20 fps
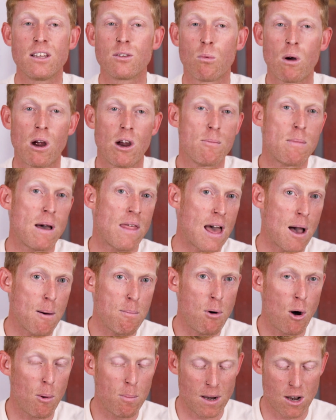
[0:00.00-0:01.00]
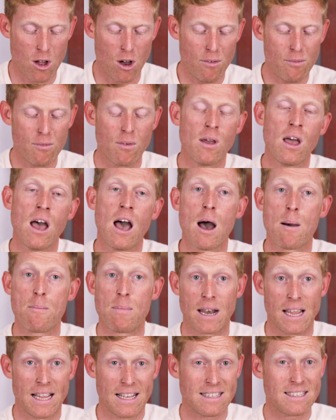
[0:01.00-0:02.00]
need to worry about that popping off,
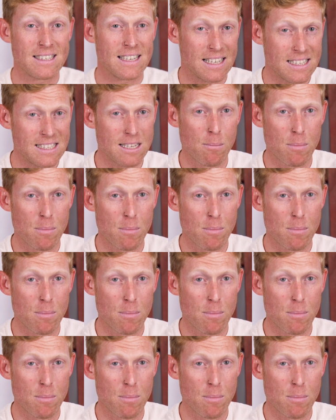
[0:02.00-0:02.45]
but it's